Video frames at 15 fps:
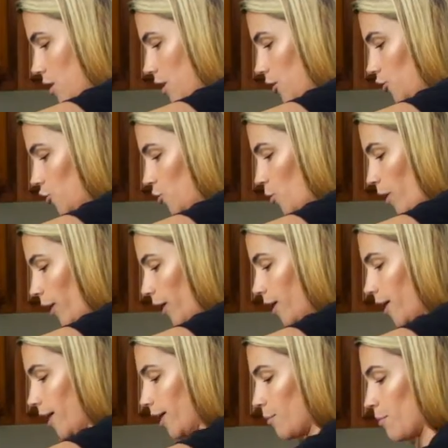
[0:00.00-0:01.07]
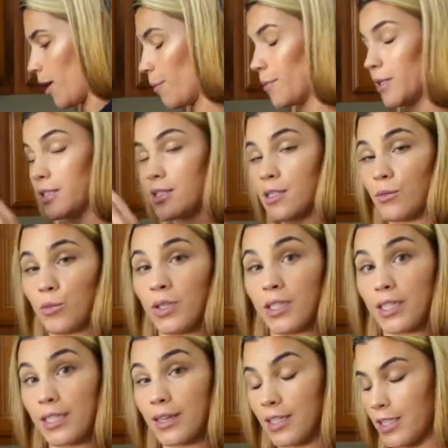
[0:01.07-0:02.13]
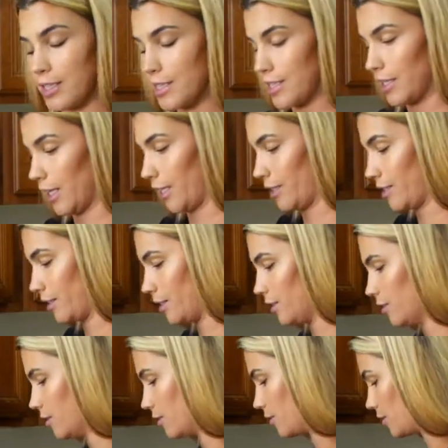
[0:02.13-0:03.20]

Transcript: And you just want to cut them up into really thin slices.